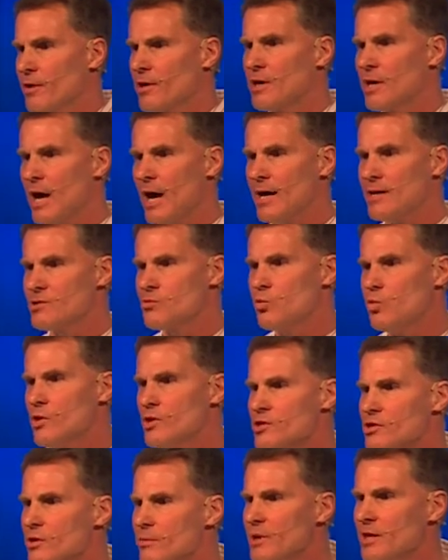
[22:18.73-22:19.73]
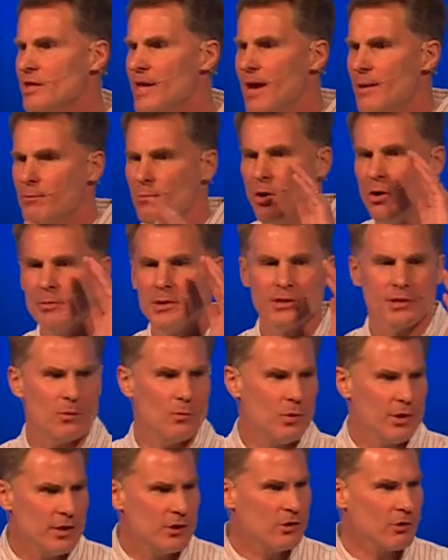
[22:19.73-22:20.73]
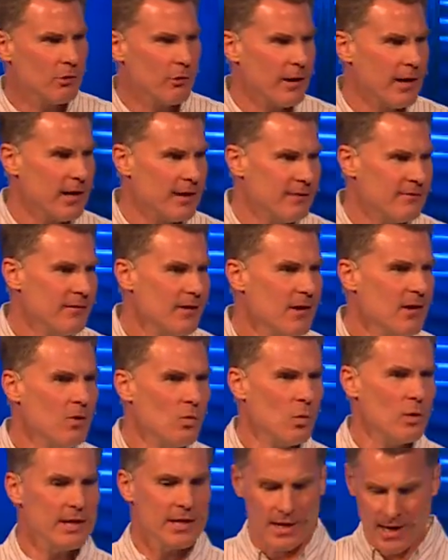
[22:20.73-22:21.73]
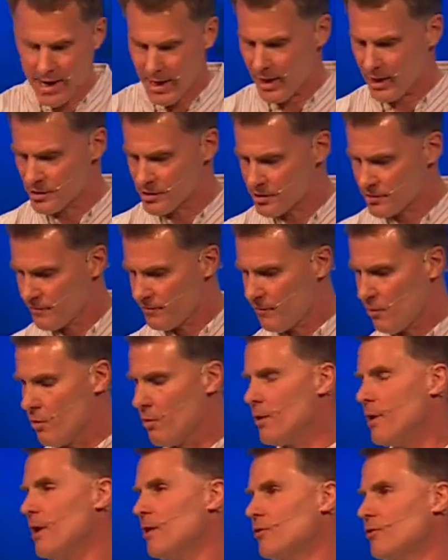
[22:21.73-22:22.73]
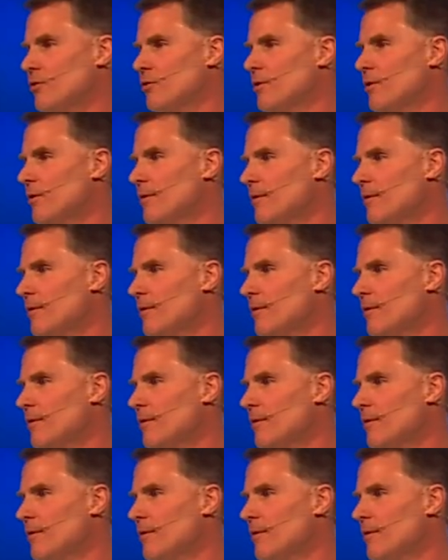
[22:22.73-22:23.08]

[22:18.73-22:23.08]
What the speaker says: God's wisdom in that moment that we crave what he has for us.